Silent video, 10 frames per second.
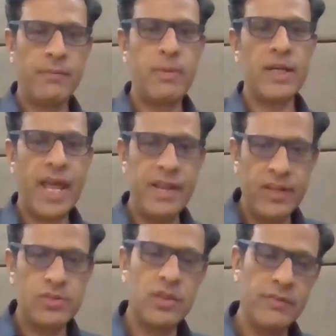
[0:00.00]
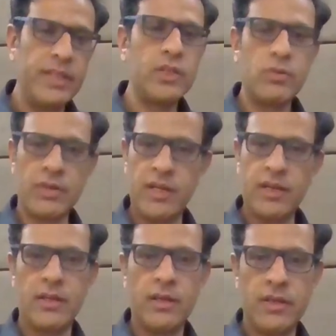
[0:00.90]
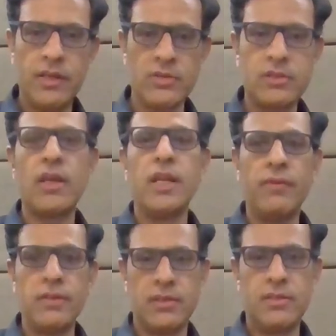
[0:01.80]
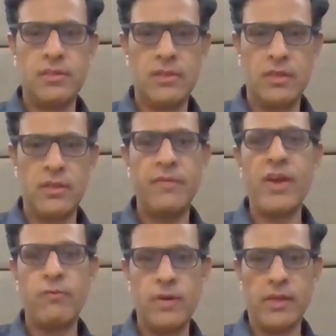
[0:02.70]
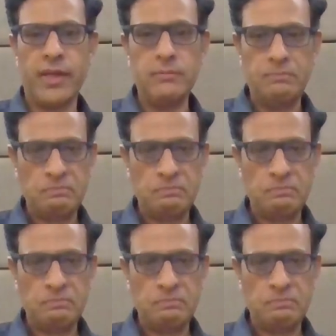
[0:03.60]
But eventually, we need to create a Sterling Wilson way of working.